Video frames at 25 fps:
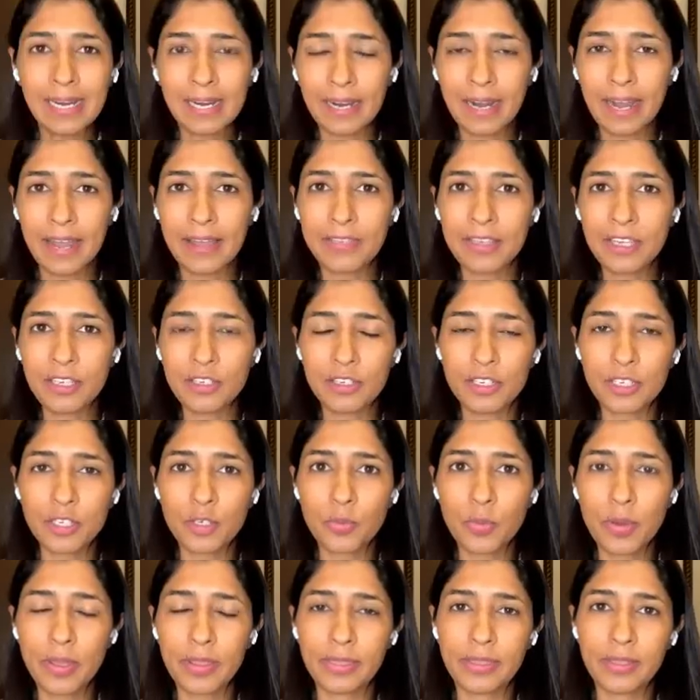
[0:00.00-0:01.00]
I think
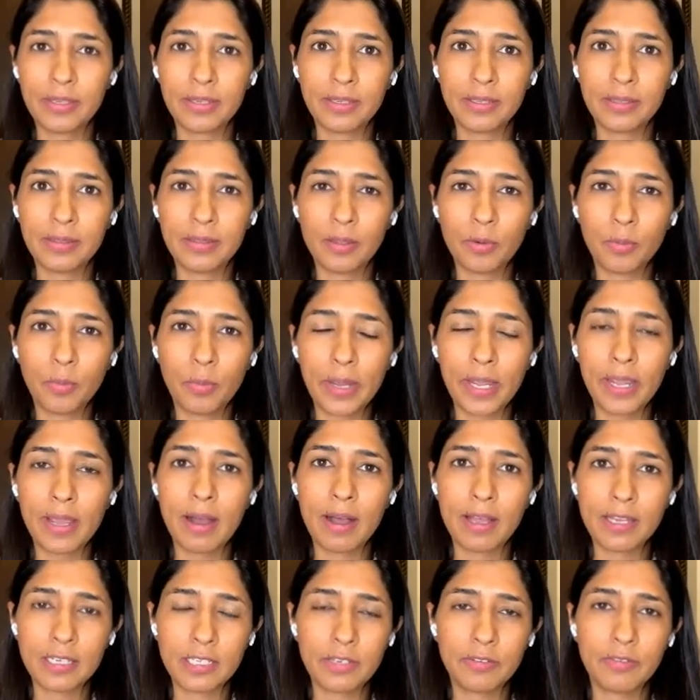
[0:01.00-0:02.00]
just with the way
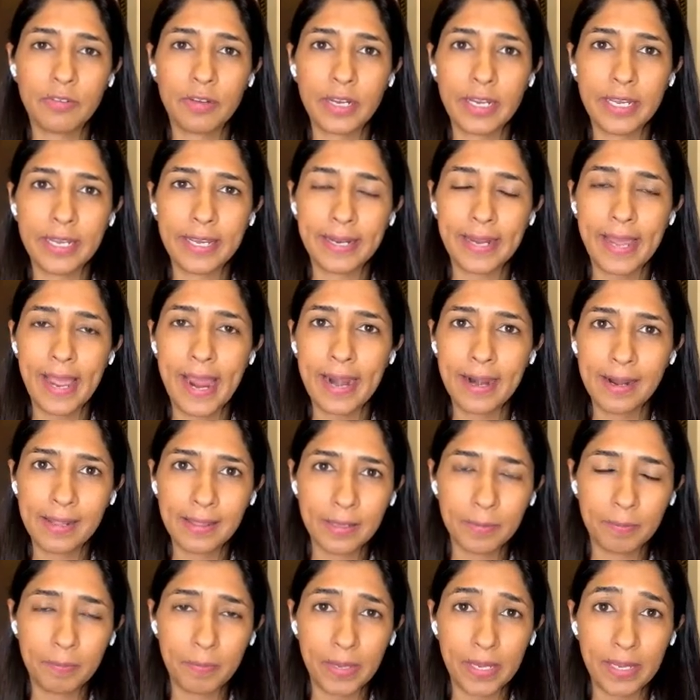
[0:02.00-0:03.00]
Asif Ali can handle
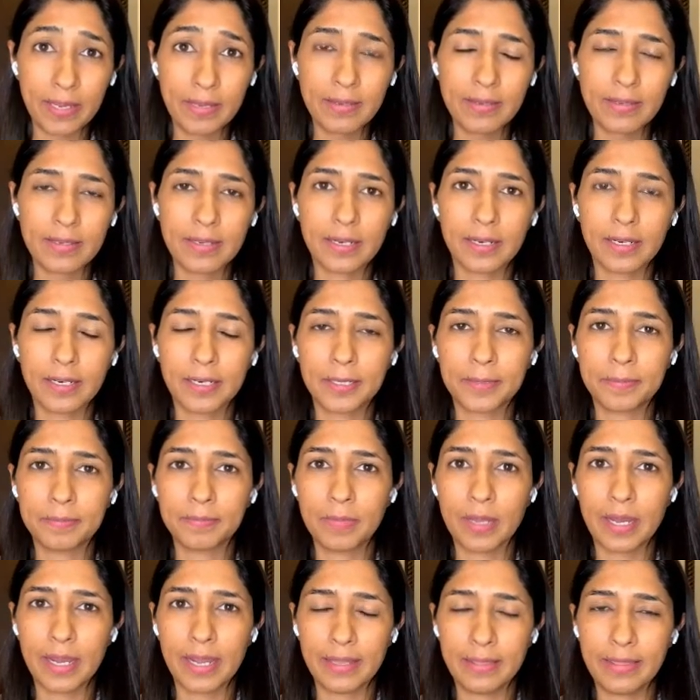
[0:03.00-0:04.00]
the pace,
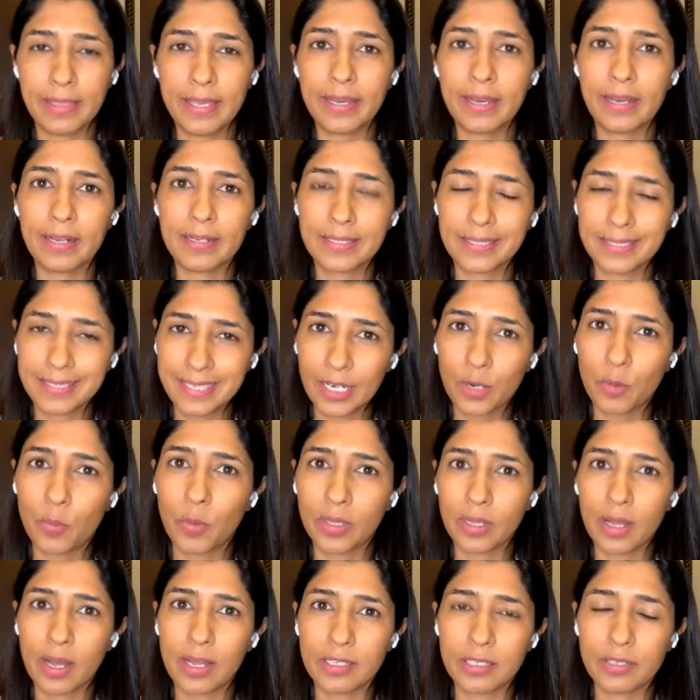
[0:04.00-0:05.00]
I think I'll stick
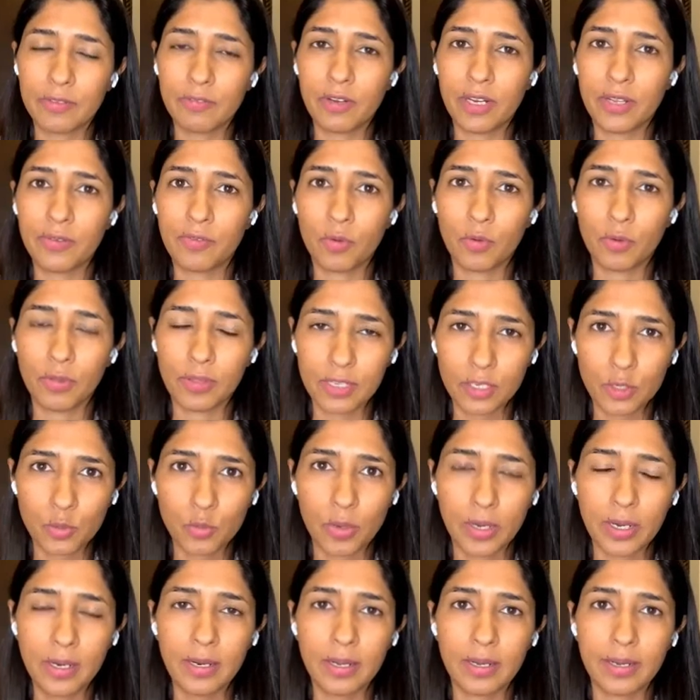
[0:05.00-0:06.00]
with Asif Ali for this
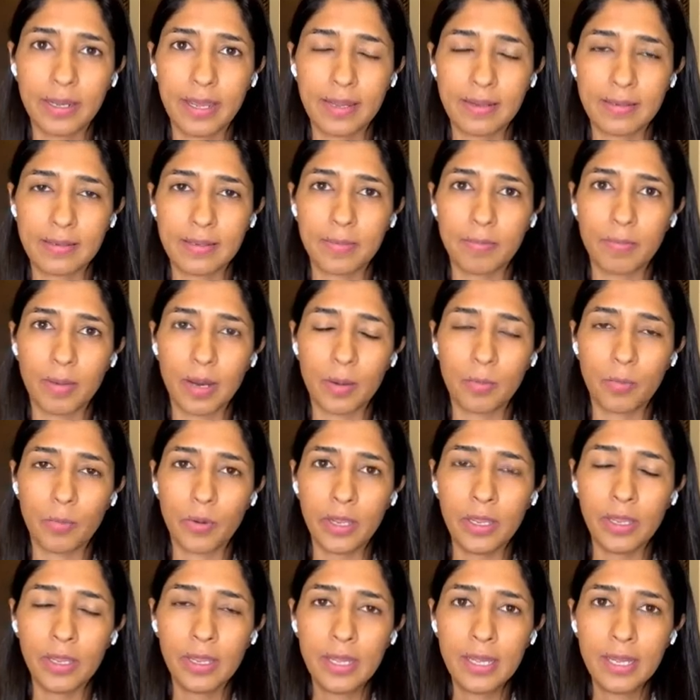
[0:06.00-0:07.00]
one against
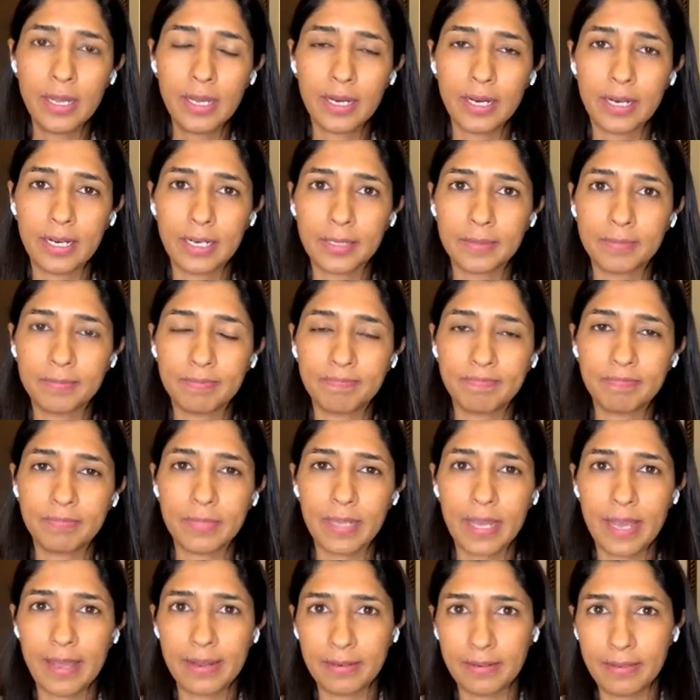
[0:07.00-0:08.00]
Zimbabwe and
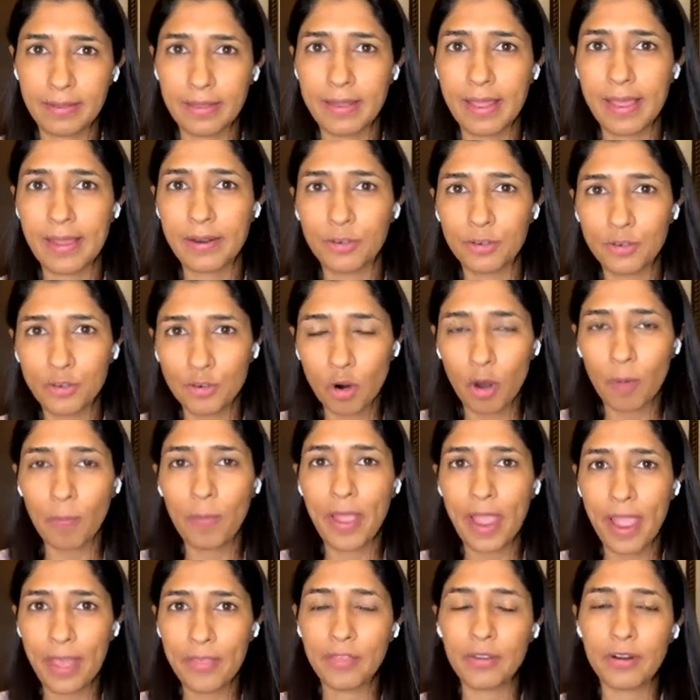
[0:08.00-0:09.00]
drop
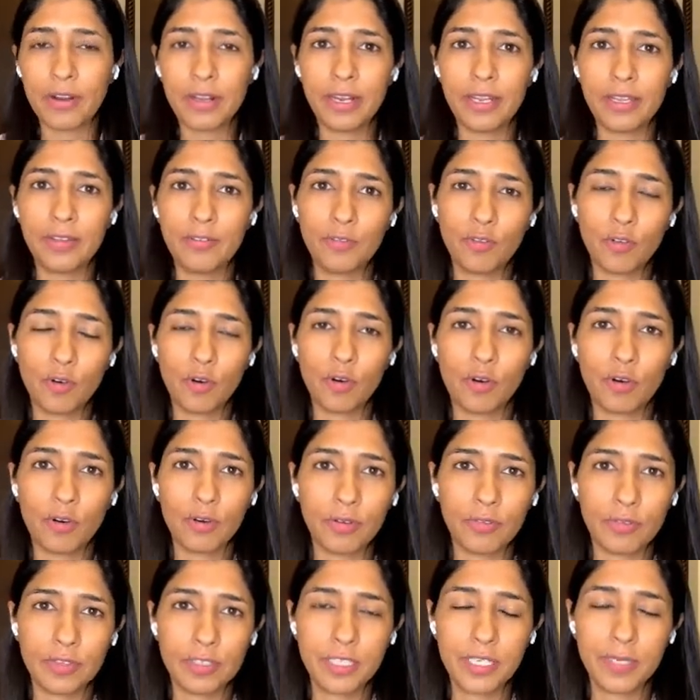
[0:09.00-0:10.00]
Haider Ali
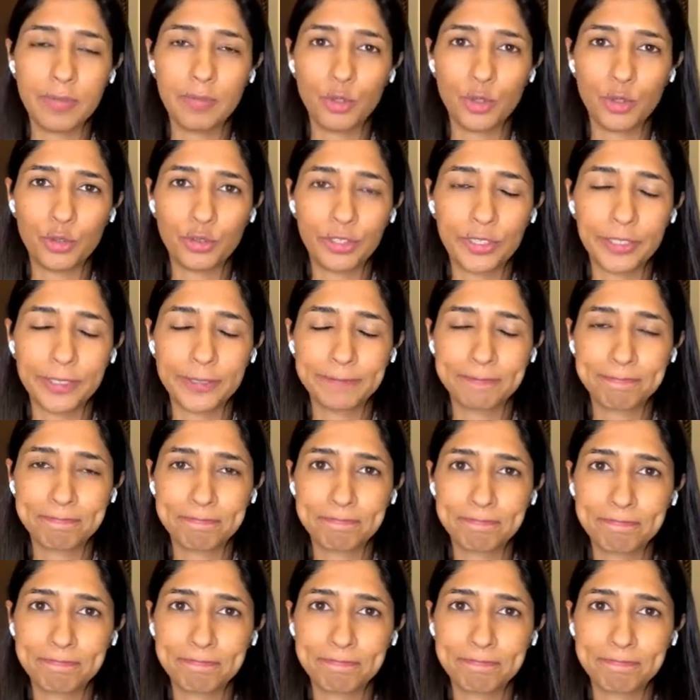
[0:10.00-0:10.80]
for Wasim Jr.